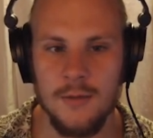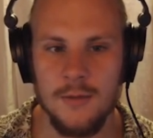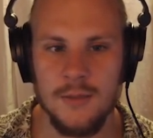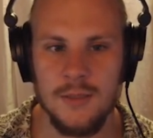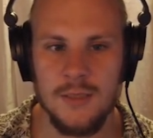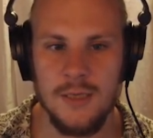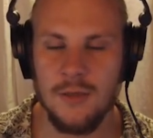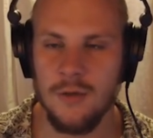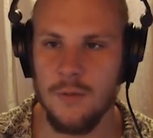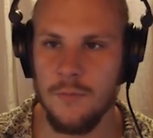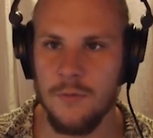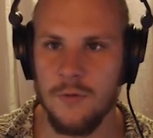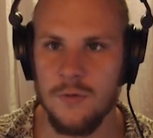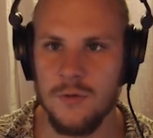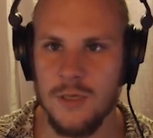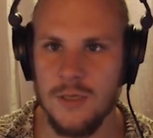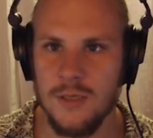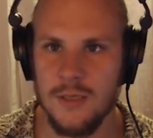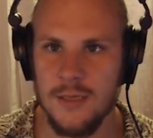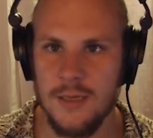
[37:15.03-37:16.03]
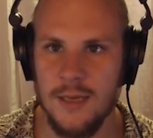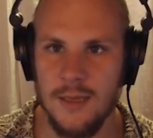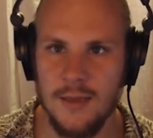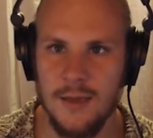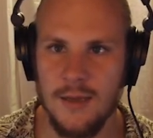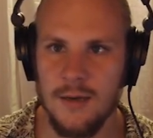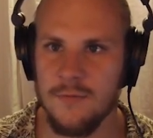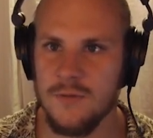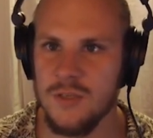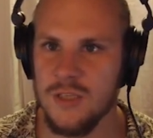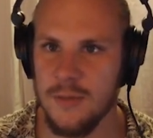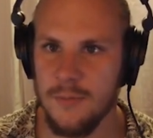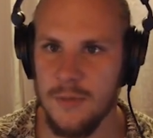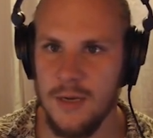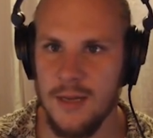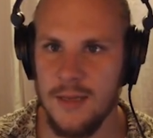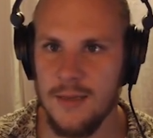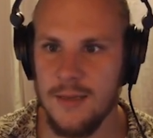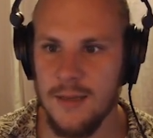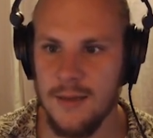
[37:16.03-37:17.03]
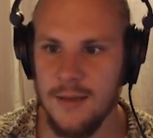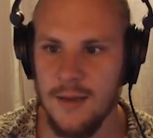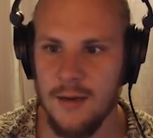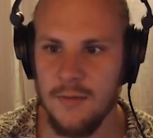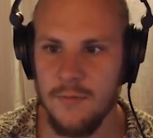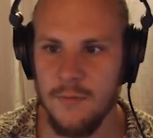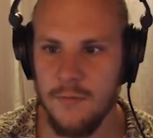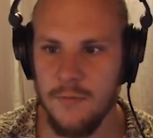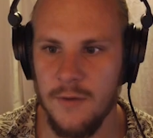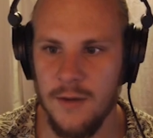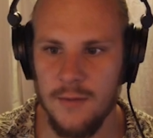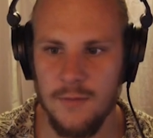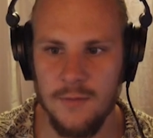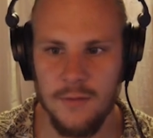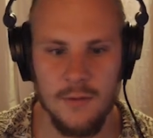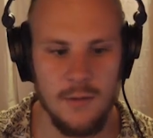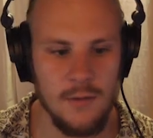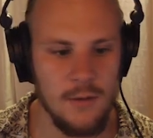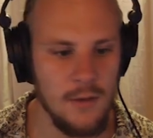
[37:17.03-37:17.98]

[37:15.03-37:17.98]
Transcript: signal processing can kind of simulate that kind of effect.